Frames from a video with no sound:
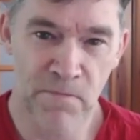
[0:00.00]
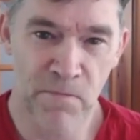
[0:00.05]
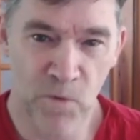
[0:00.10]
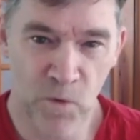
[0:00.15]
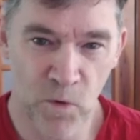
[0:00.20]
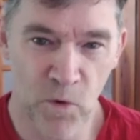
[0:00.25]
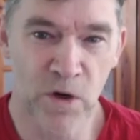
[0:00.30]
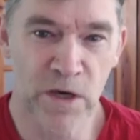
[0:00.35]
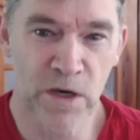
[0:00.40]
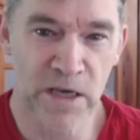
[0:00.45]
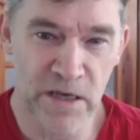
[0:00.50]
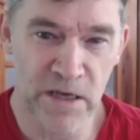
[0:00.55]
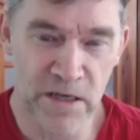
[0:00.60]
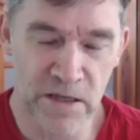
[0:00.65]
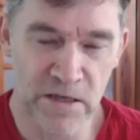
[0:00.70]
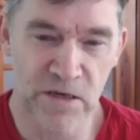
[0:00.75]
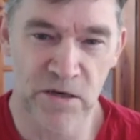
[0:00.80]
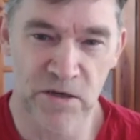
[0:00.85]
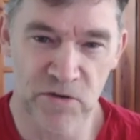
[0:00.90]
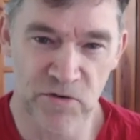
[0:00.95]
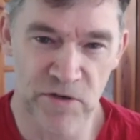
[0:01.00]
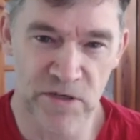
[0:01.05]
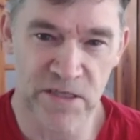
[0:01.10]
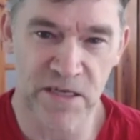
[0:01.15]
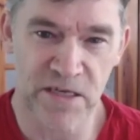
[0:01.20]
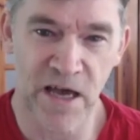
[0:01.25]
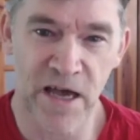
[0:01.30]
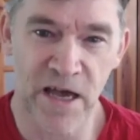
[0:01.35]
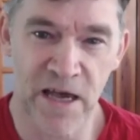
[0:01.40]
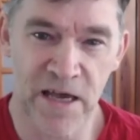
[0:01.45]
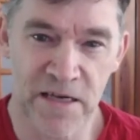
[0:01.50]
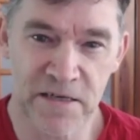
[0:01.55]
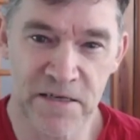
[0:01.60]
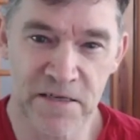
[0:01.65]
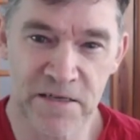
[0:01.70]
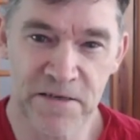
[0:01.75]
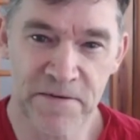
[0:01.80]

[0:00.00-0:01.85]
walking in the countryside,